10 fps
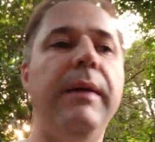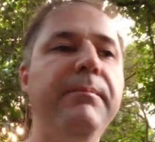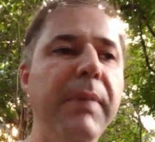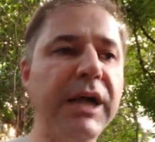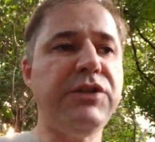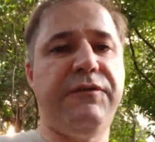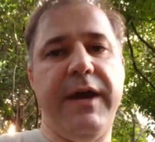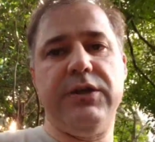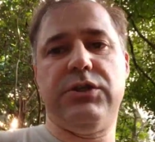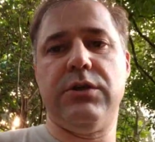much
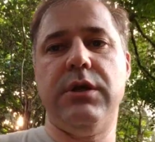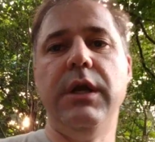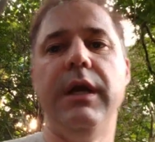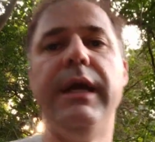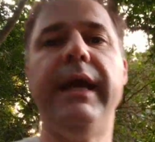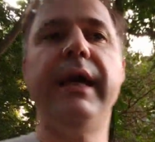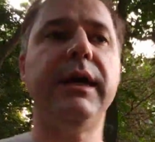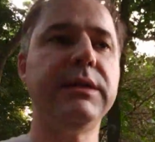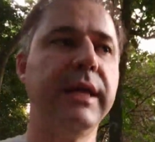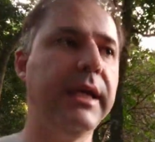faster
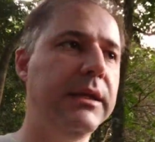and